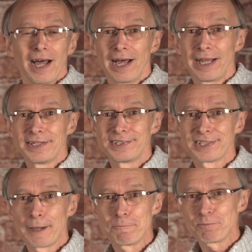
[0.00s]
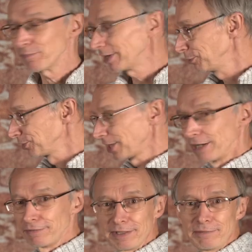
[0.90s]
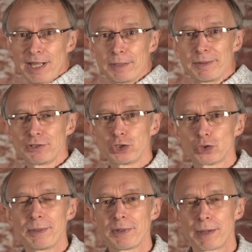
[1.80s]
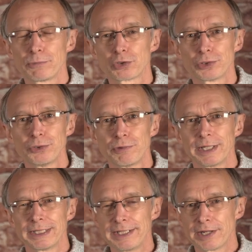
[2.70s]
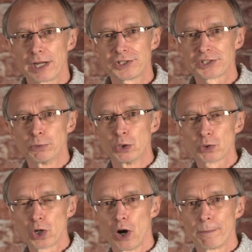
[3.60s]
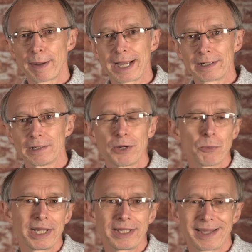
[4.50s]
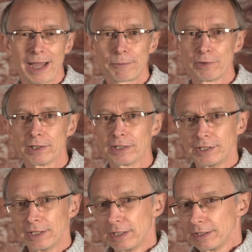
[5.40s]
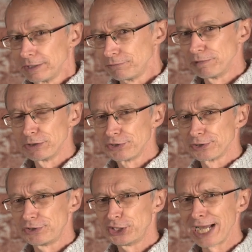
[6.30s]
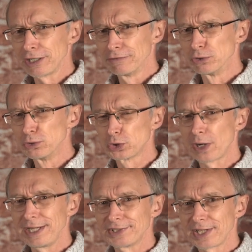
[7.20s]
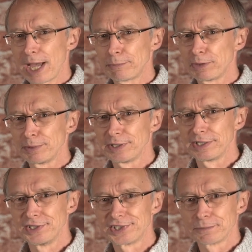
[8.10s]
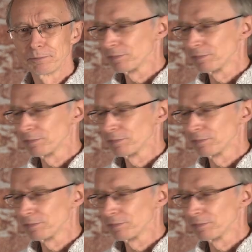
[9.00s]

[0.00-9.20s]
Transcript: And it was kind of a little bit of a dream come true, really. A nice, small, compact, lightweight camera. Real sort of jack of all trades camera, because